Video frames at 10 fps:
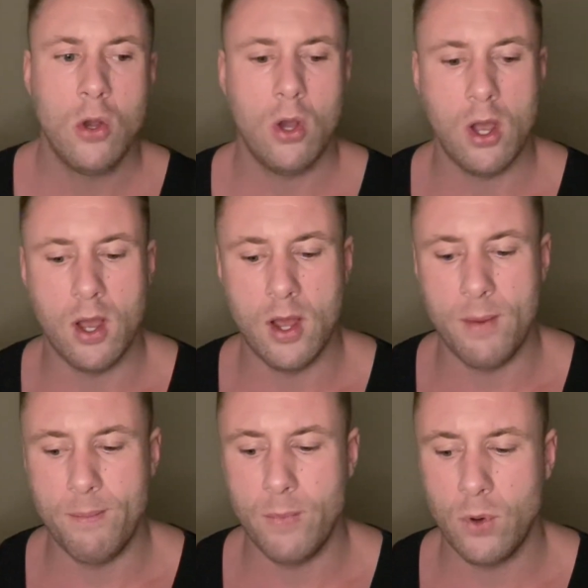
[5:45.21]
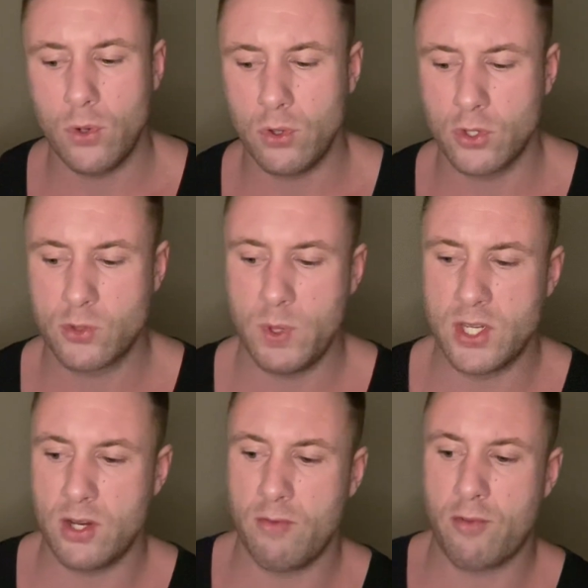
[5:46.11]
or you're
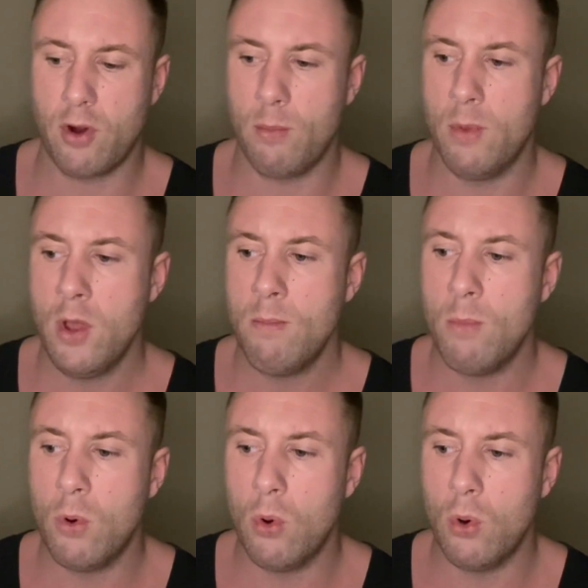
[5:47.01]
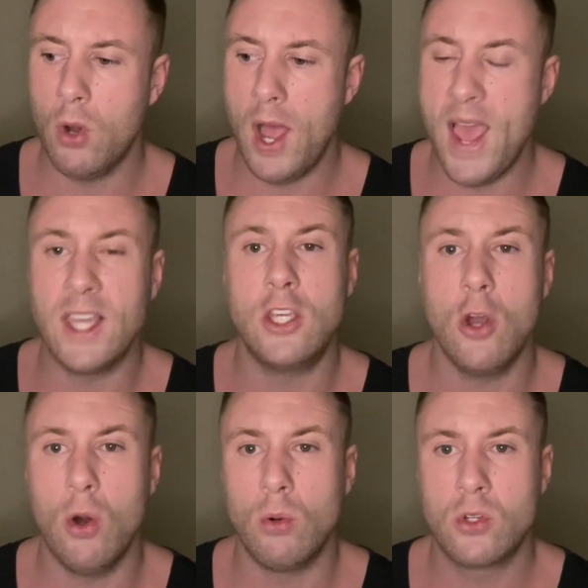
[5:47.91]
switching from more egg
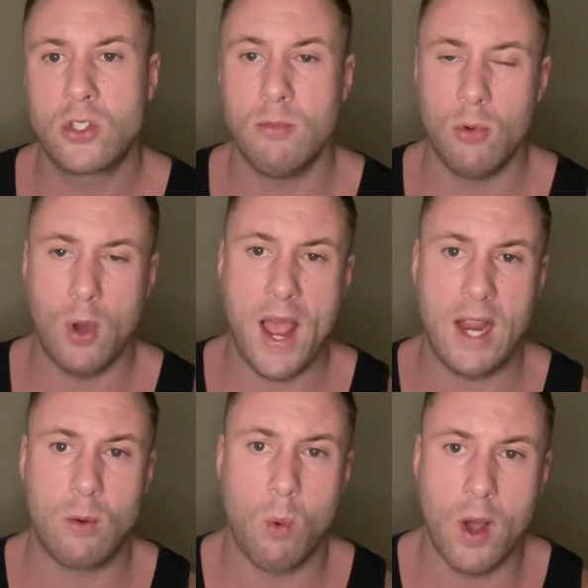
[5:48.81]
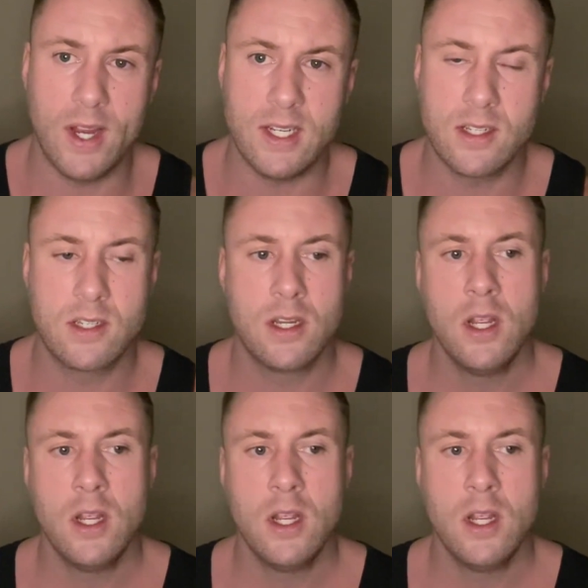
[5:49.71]
yolks to more egg whites,